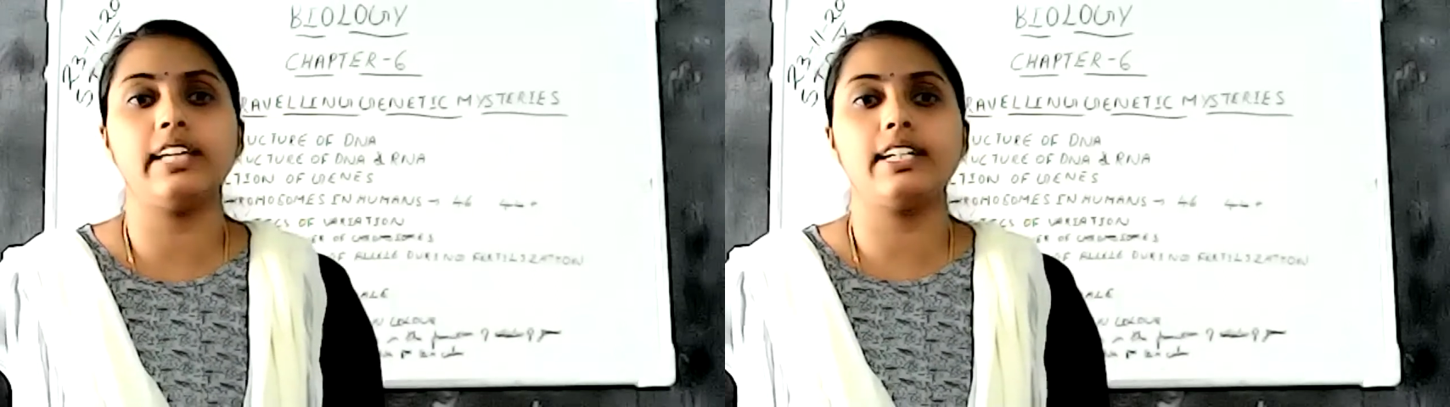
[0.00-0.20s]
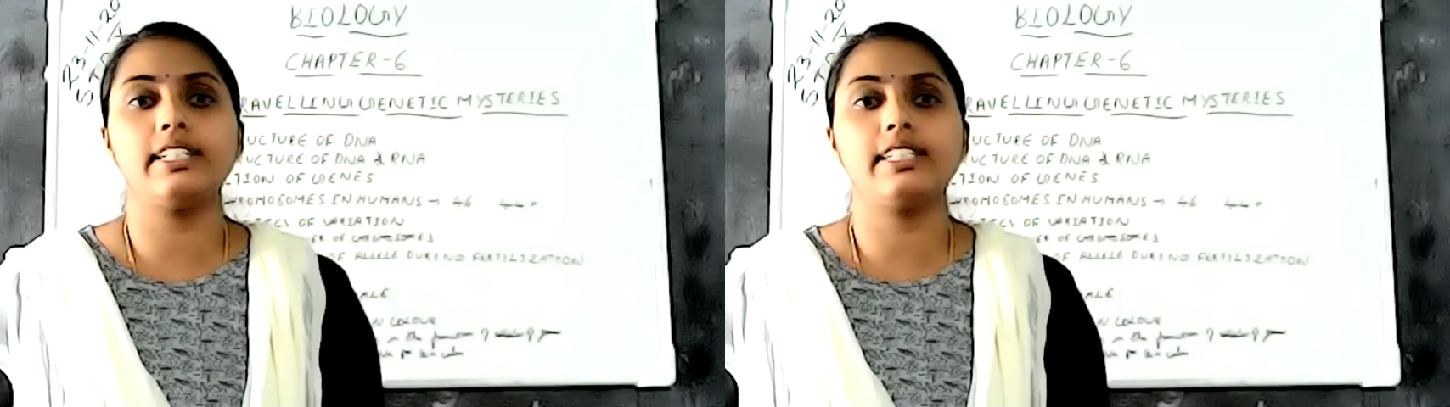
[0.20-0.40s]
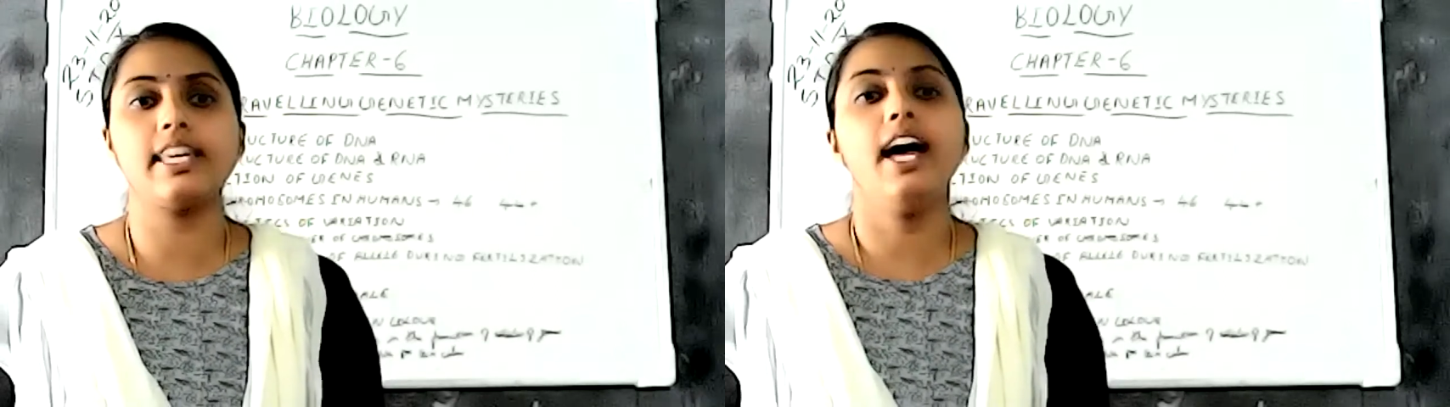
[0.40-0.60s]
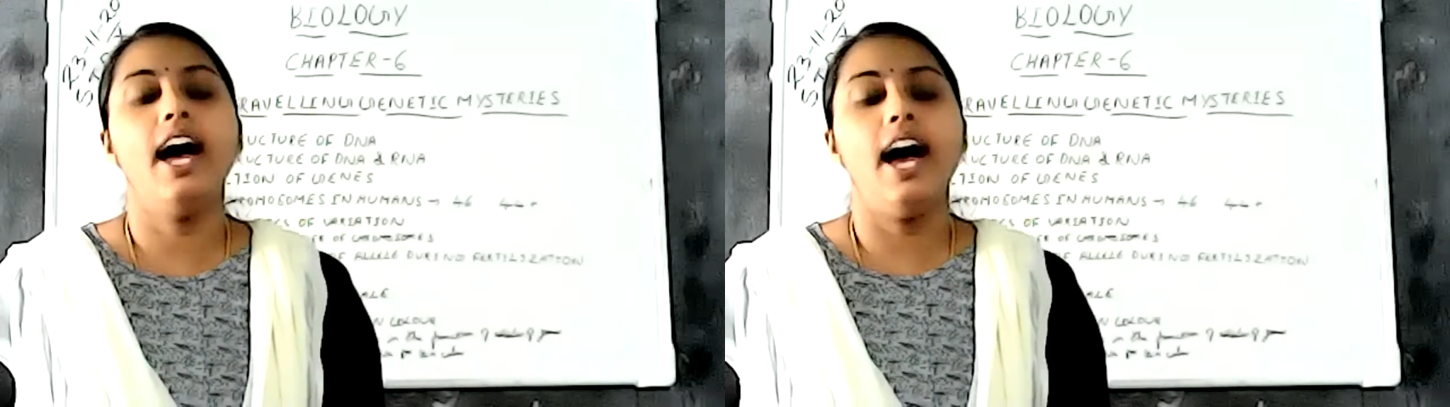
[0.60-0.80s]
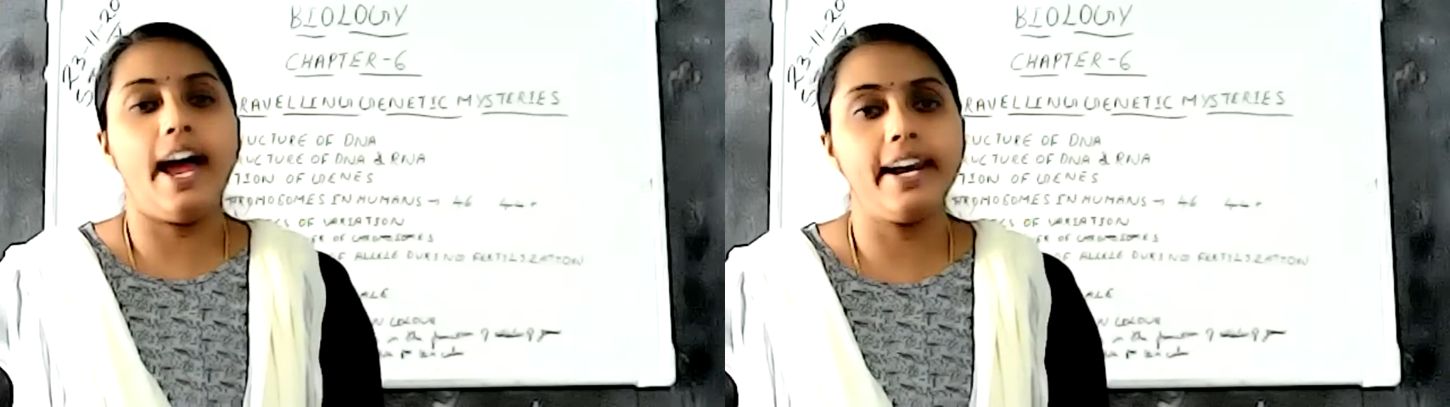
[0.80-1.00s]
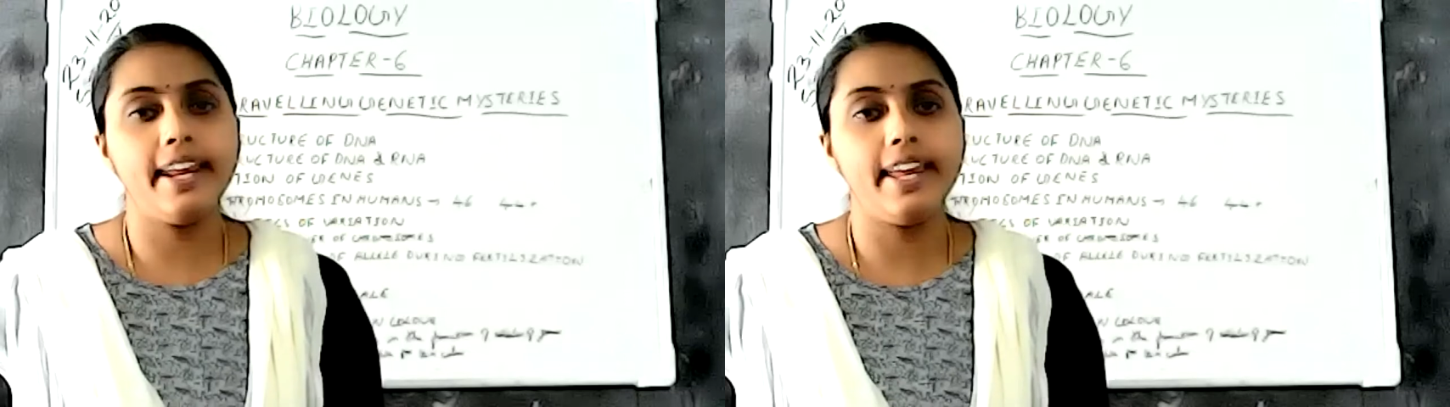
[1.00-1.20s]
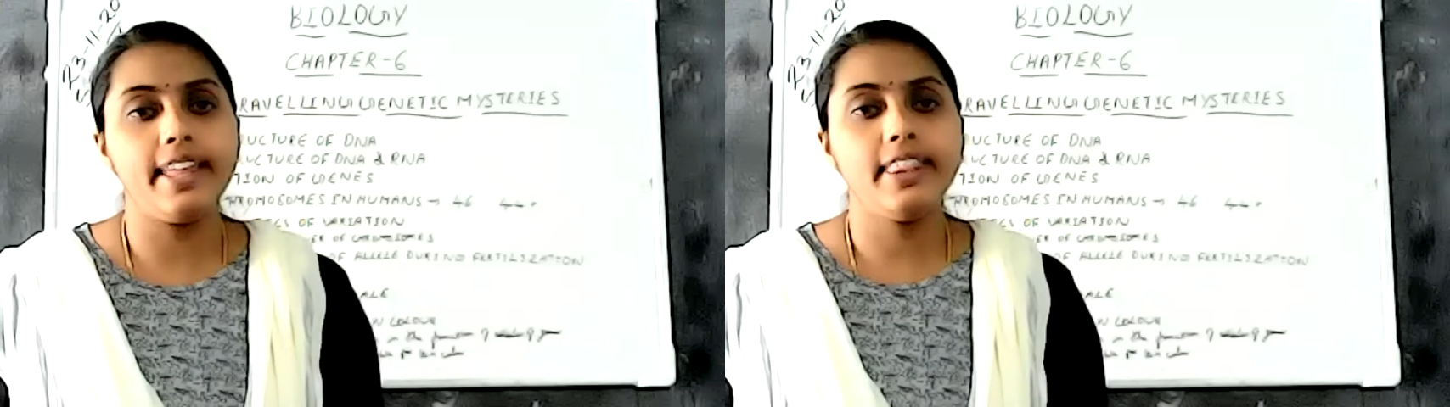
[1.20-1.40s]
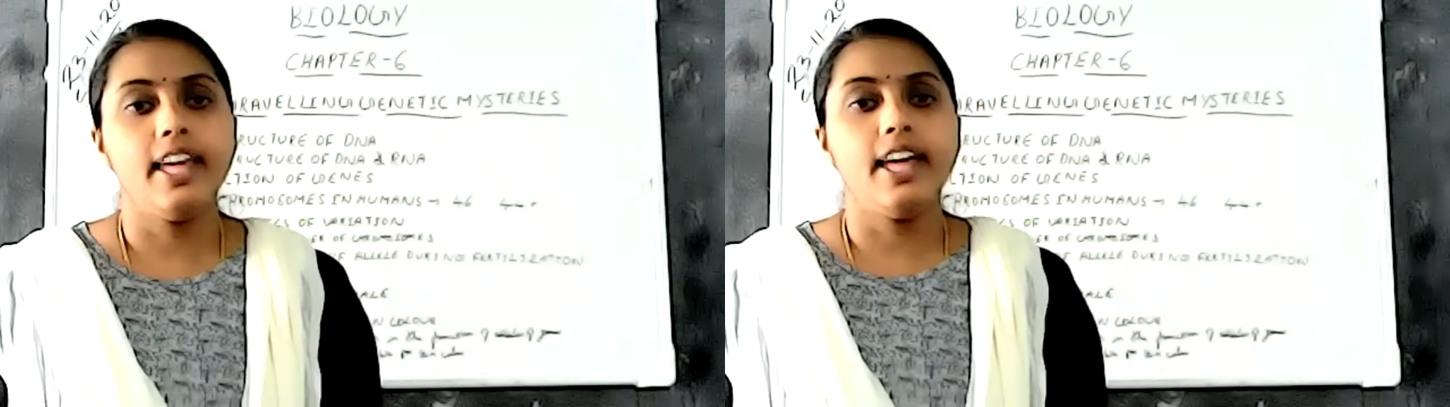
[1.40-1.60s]
That is
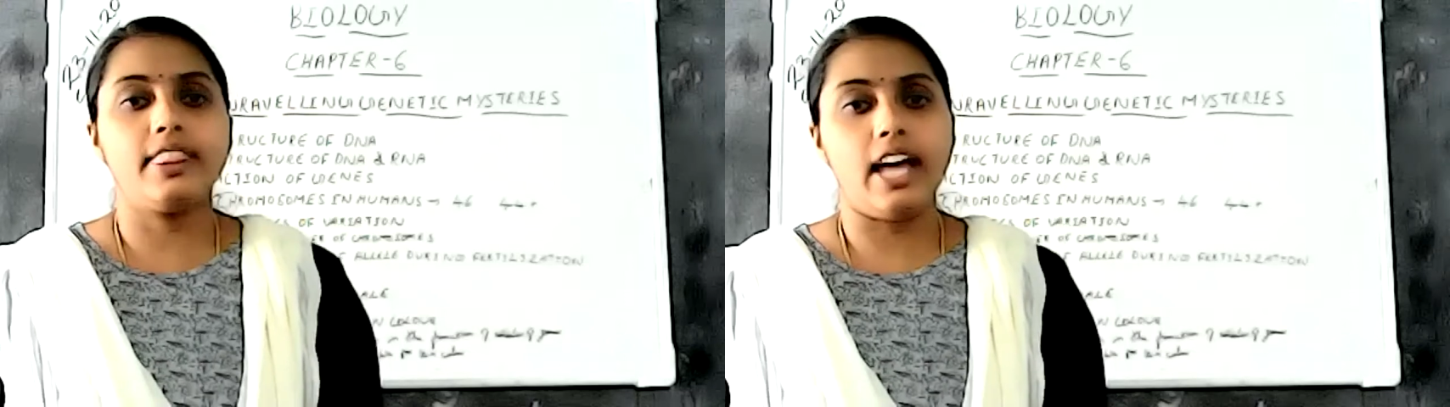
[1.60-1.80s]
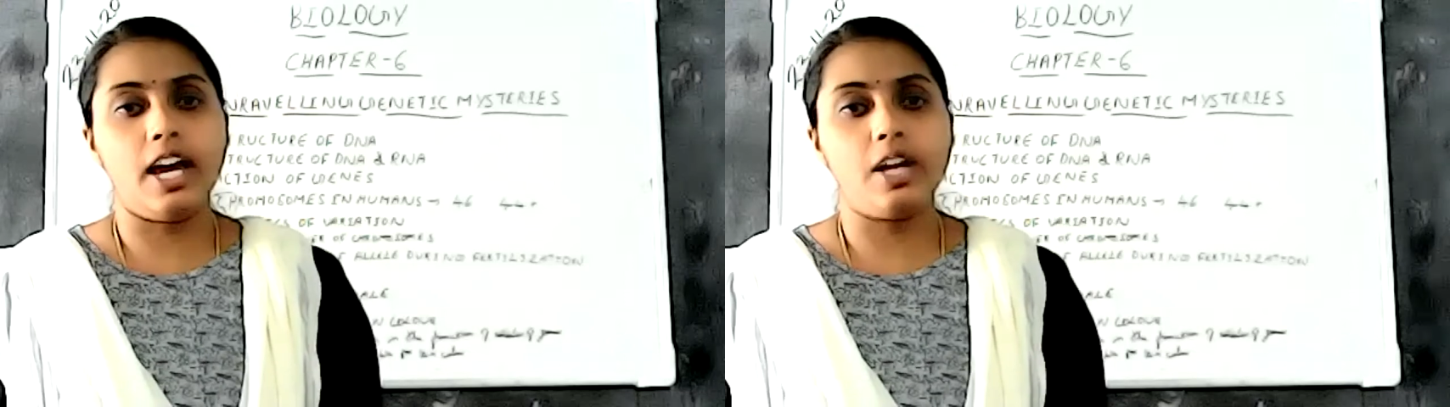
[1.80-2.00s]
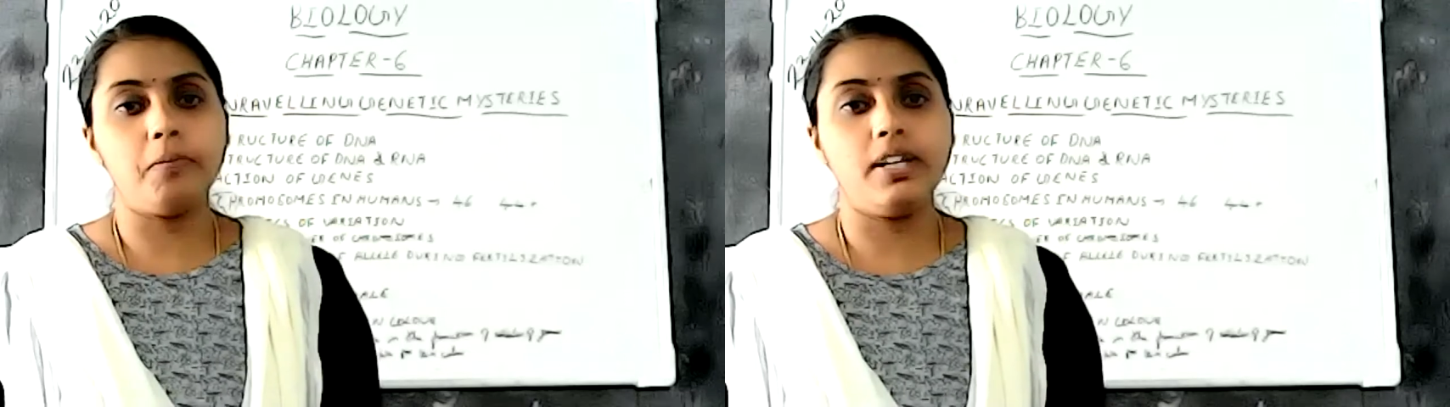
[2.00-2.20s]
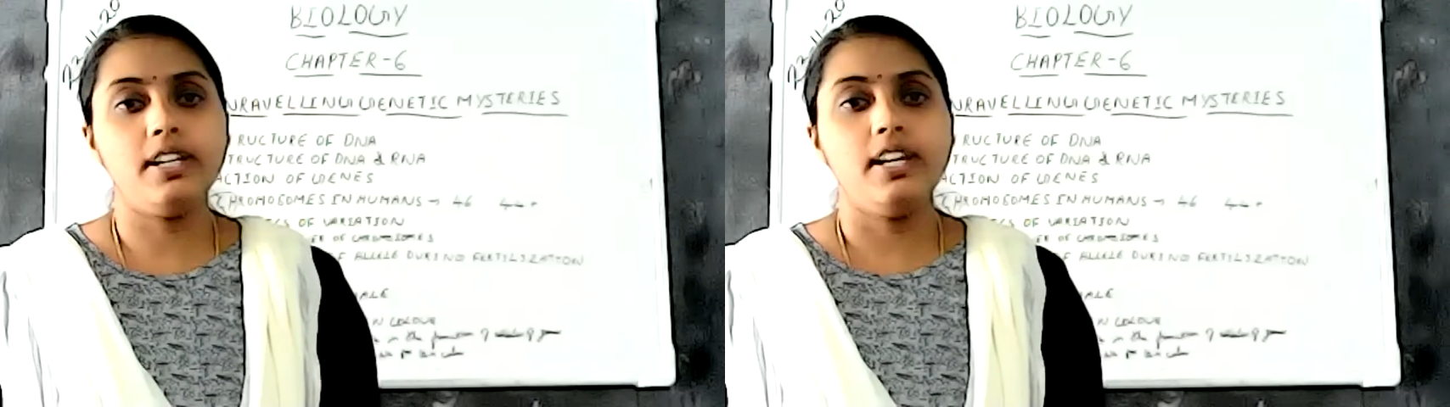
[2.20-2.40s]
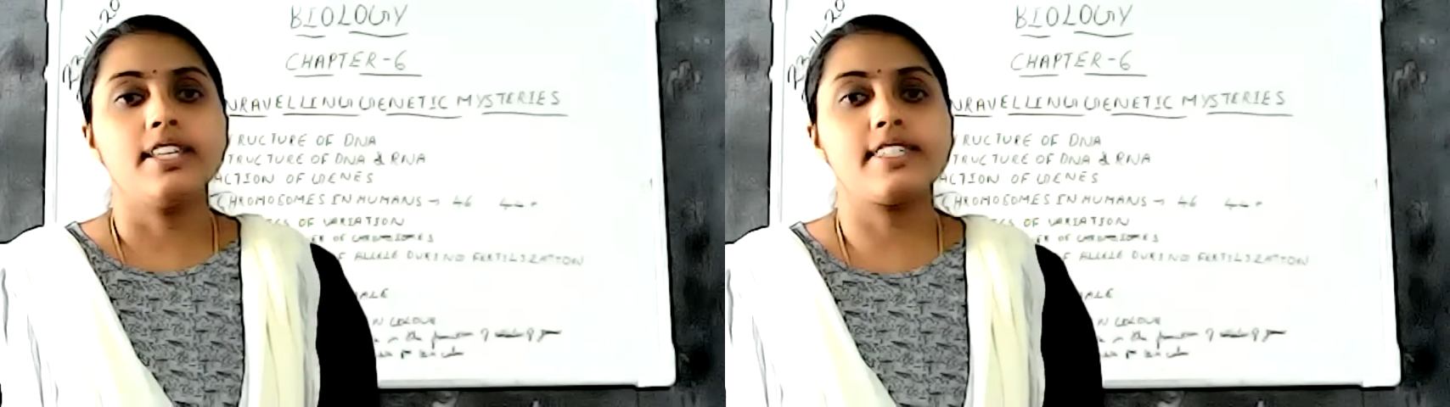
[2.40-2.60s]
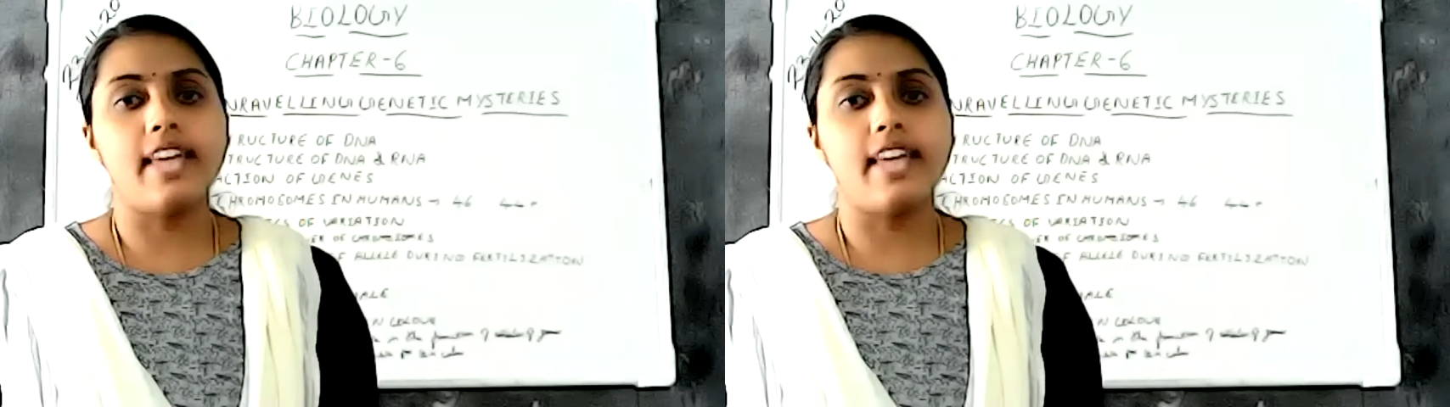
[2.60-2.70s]
adenine, thymine,